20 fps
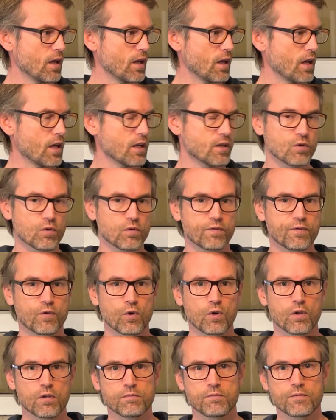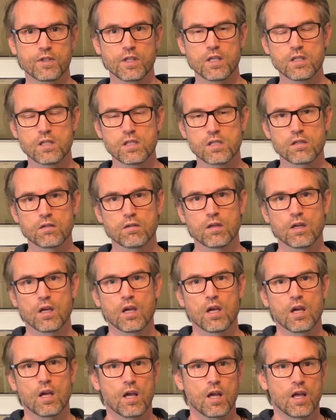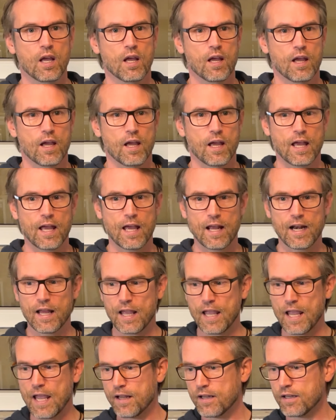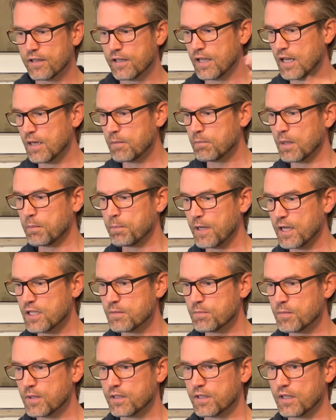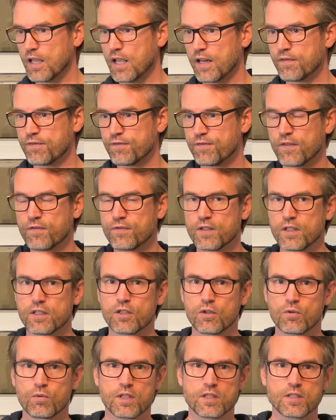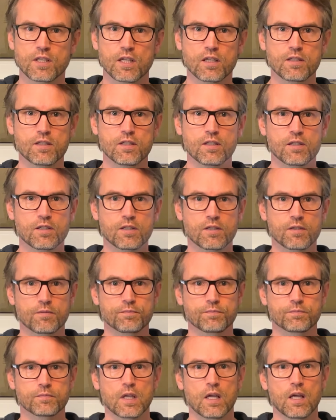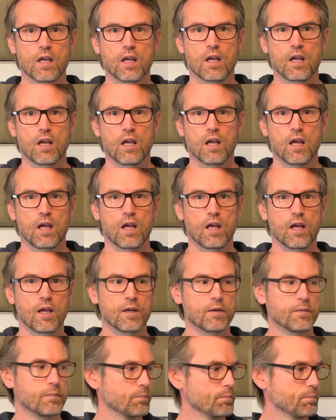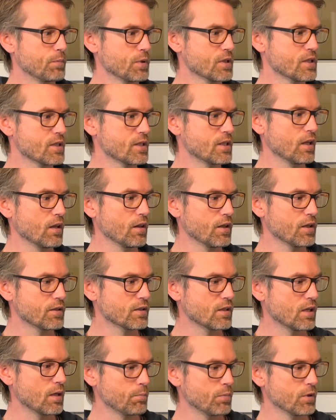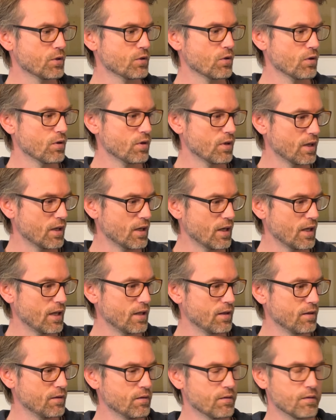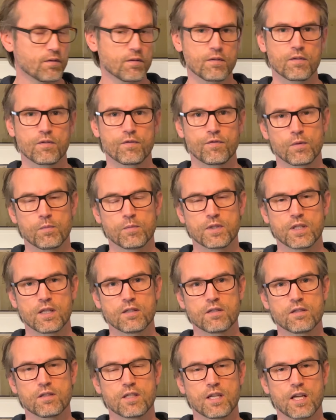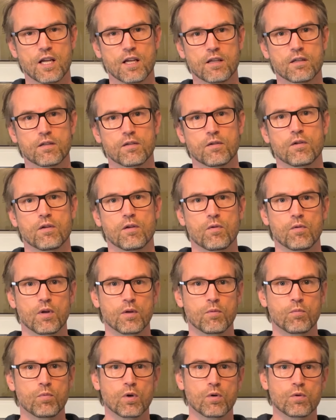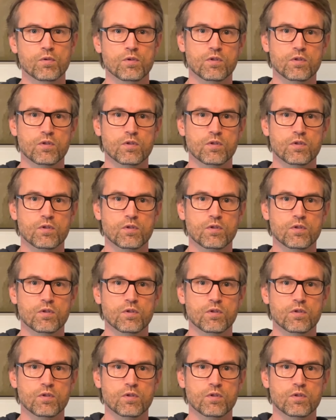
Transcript: SO4 yeast, and I had it in my basement at 15 degrees Celsius, but still the temperature in the fermentation tank, it rose